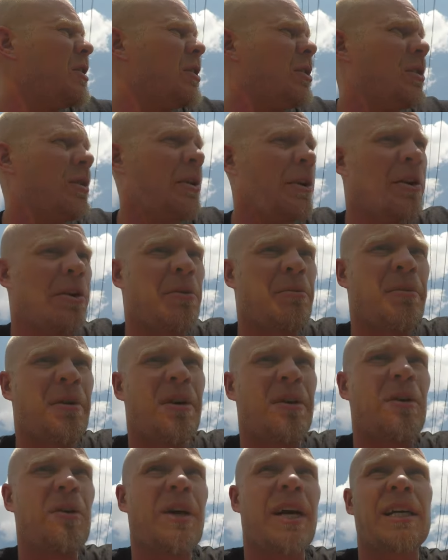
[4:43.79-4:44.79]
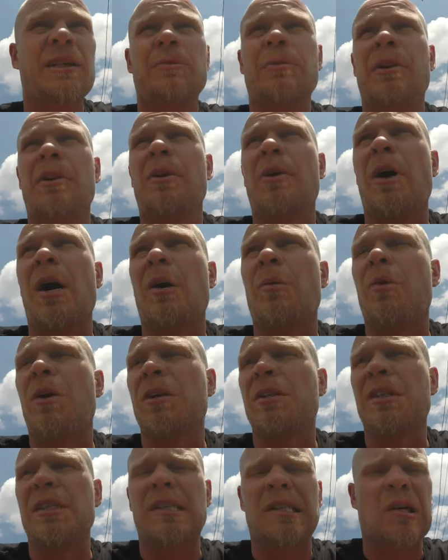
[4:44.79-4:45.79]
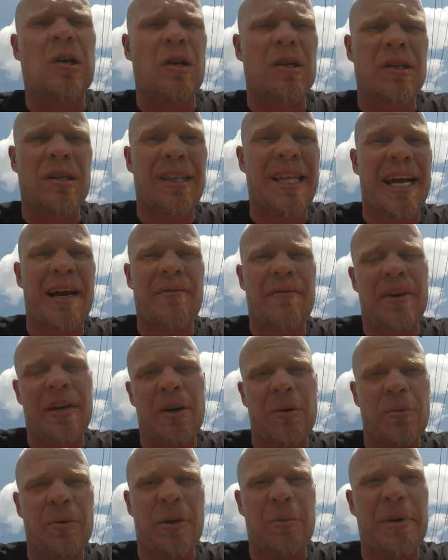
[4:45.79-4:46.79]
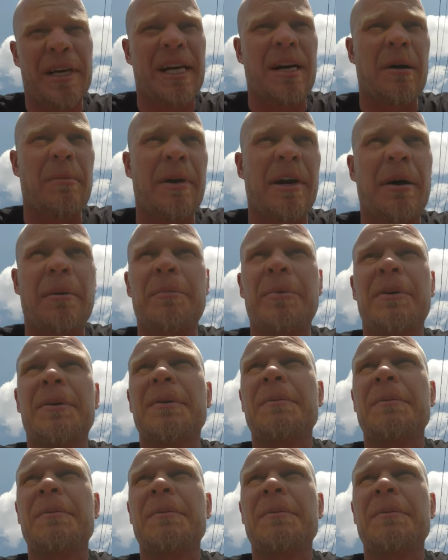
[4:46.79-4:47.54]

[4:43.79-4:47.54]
earlier, but you guys want to know how I wash this car, so that video will be coming up